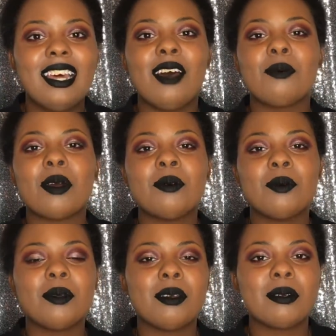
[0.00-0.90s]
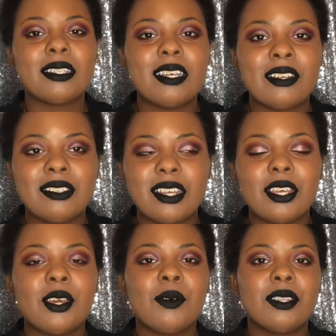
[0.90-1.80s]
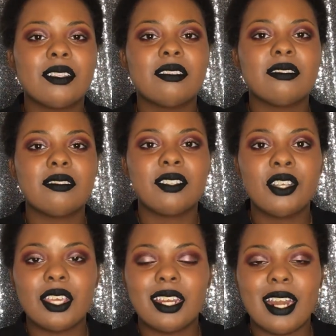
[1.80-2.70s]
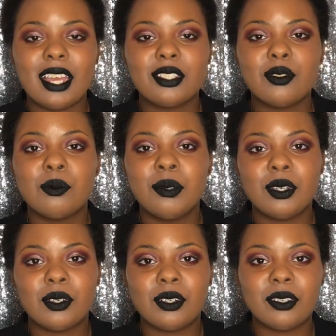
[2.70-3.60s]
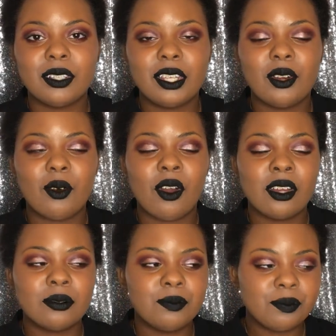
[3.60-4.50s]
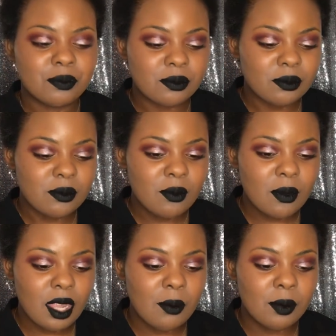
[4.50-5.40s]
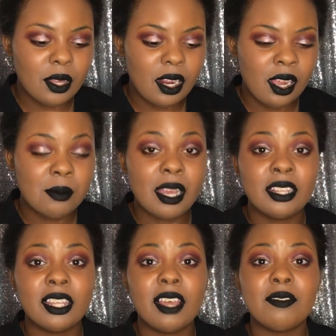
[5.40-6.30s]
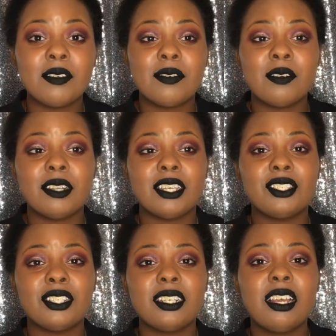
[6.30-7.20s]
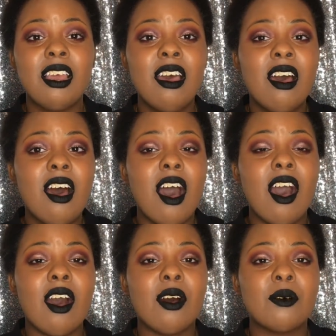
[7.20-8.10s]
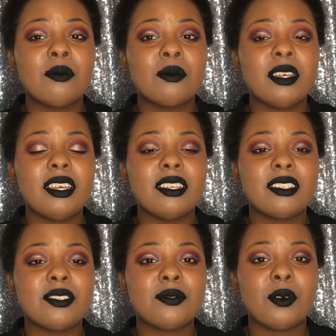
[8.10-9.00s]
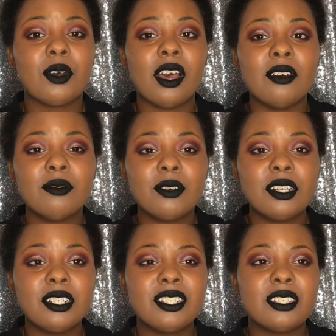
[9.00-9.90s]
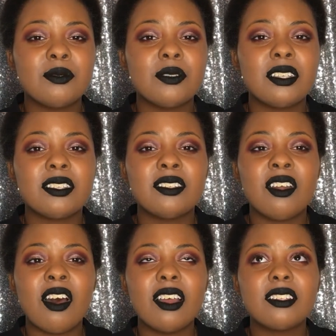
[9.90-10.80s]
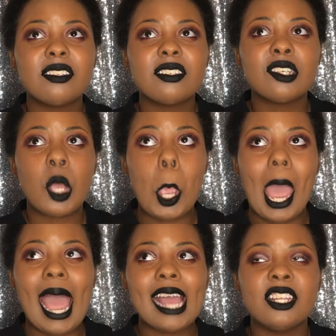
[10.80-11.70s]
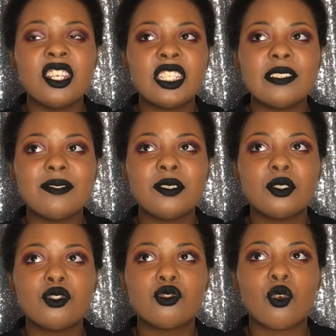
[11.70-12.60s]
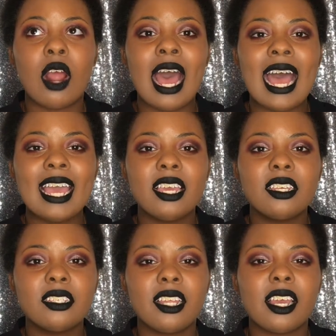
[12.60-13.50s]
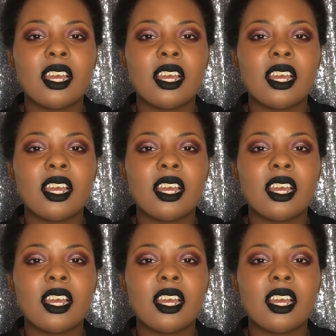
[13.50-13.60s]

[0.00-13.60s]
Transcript: I probably won't be able to tell until I go and look in an actual mirror later on. But I love the foundation. It's full coverage. It's not, it doesn't feel dry, like